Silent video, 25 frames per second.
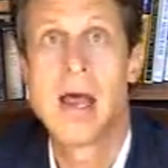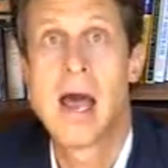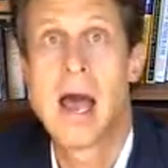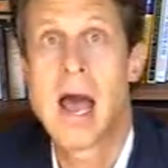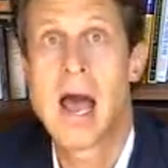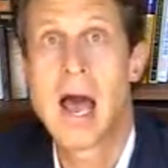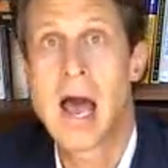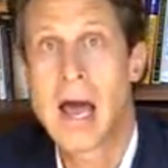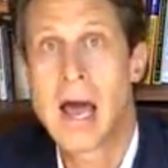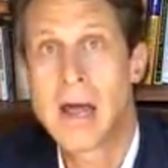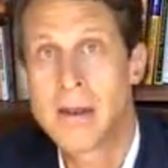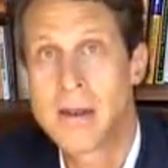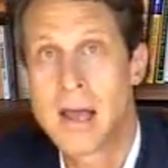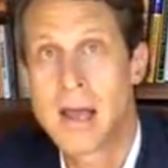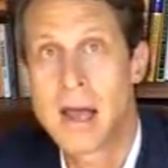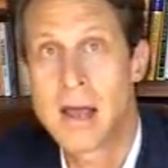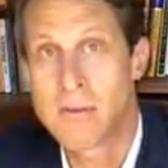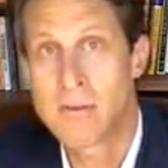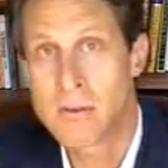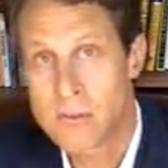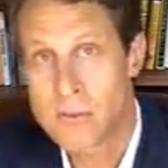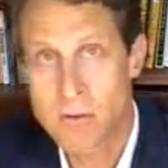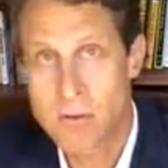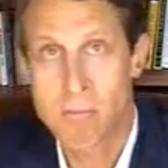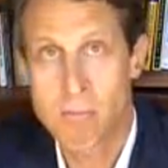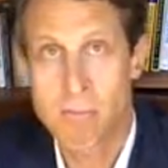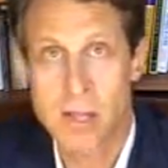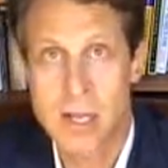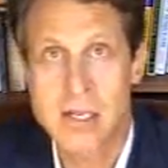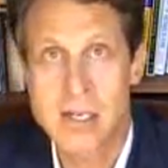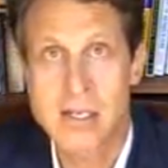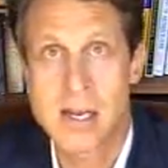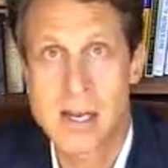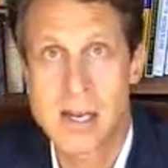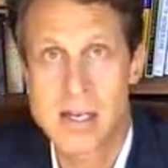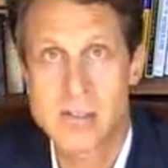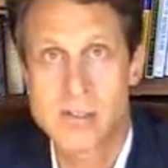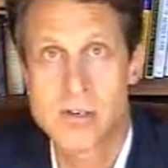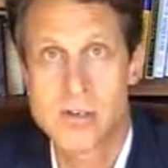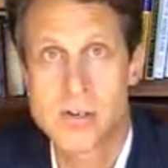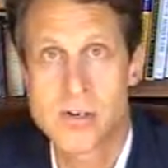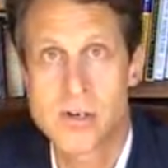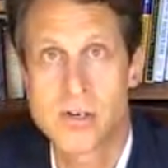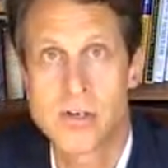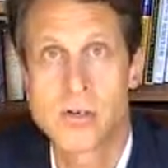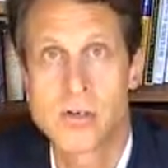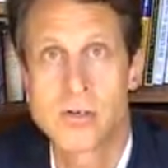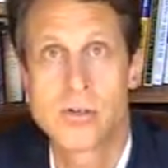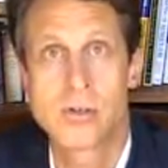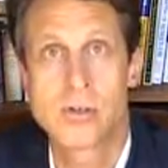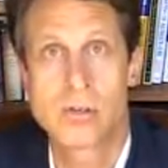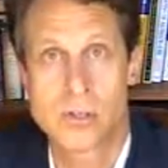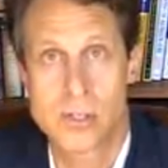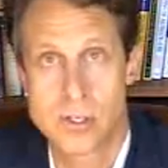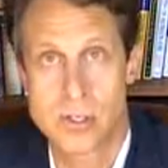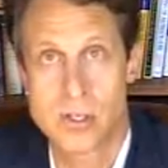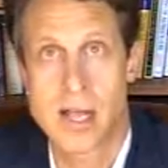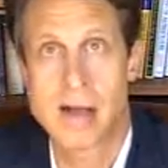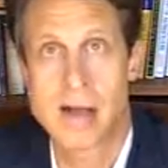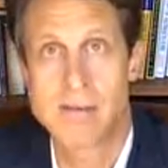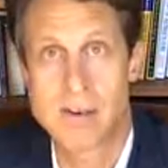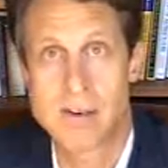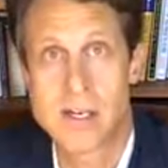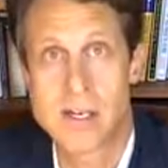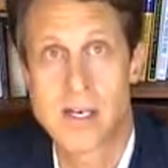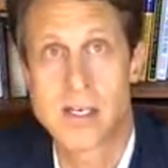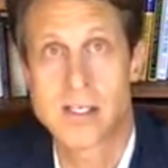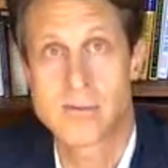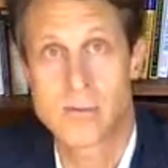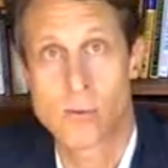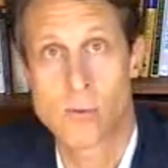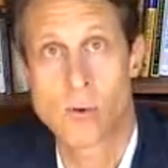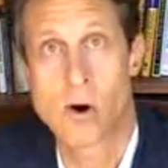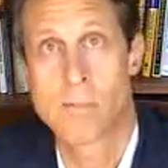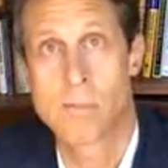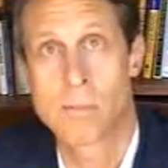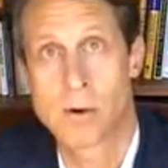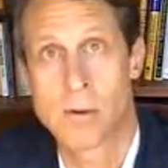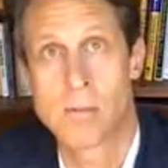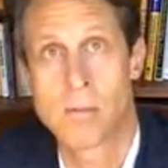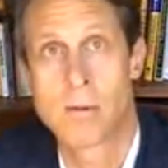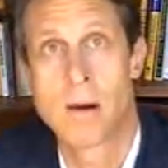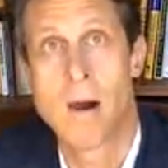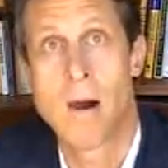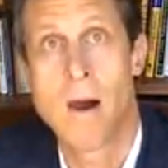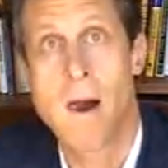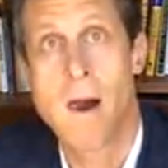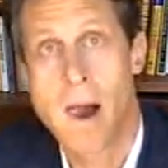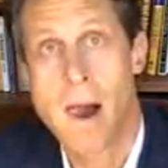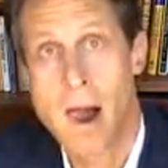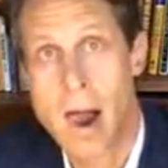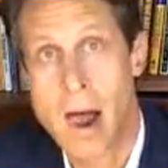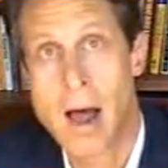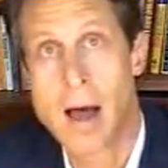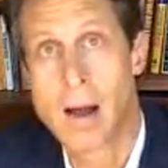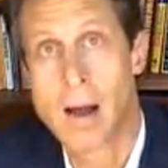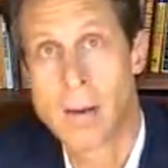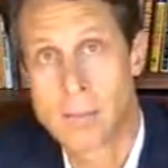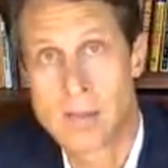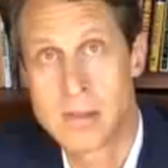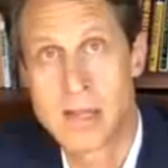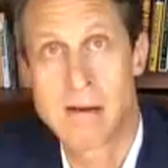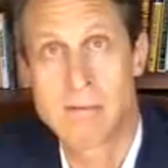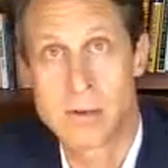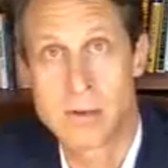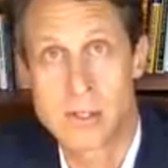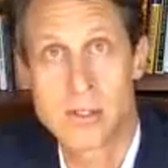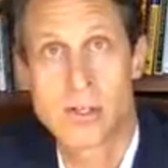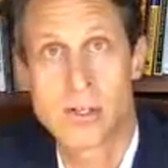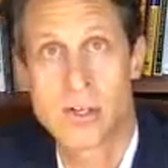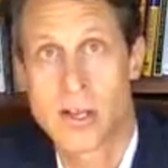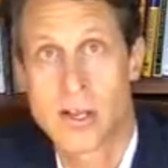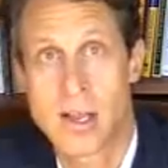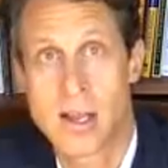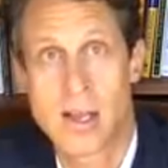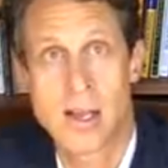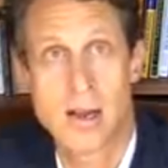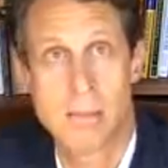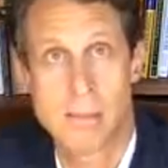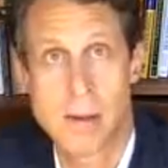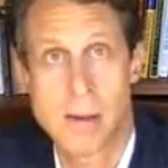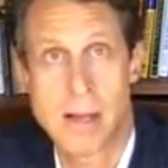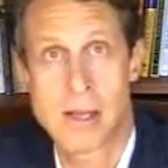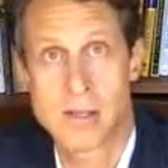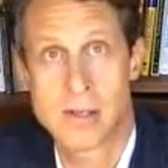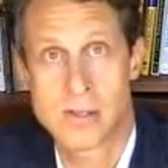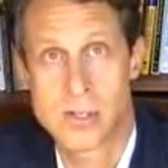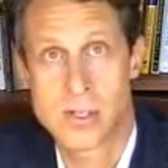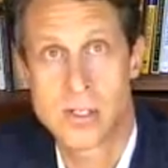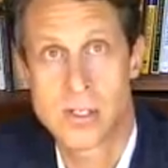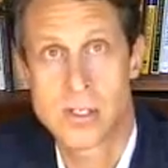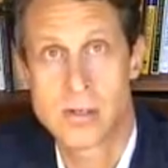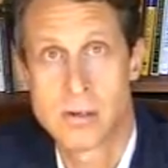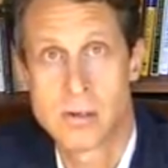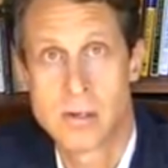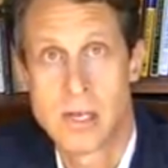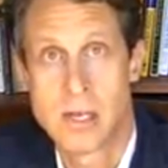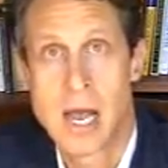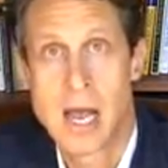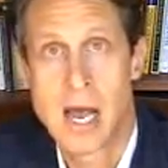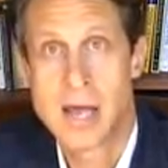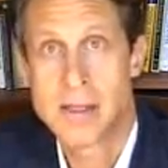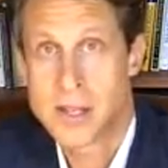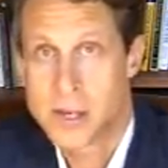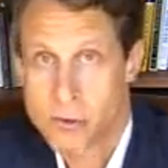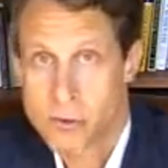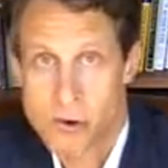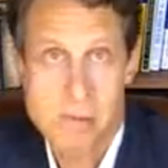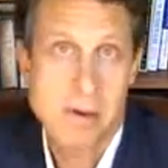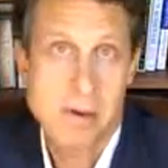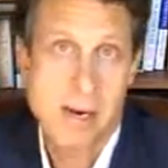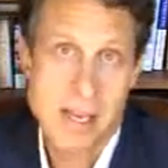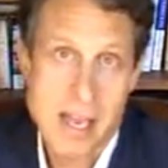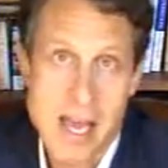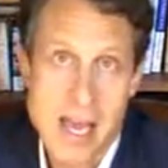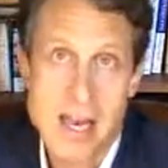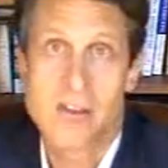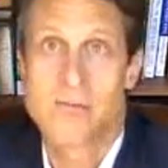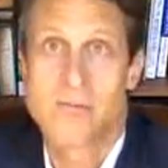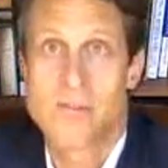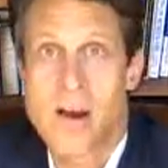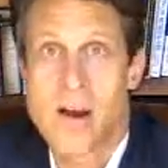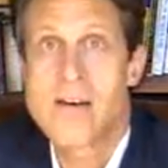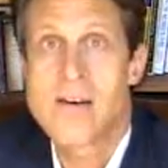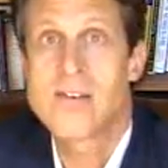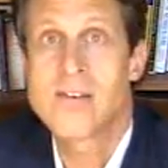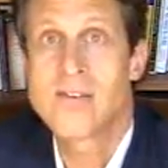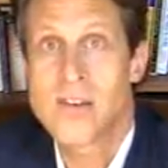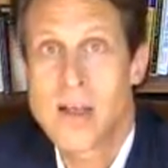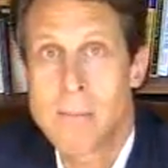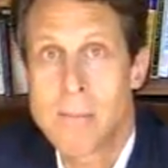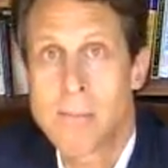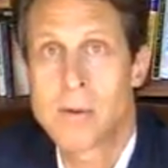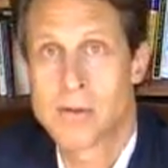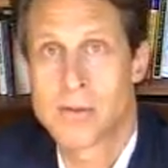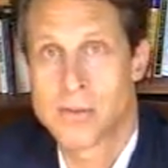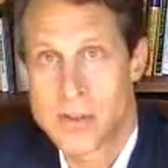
And there's some blood tests you can use or saliva tests for hormone levels looking at imbalances. And the treatment, again, is very simple.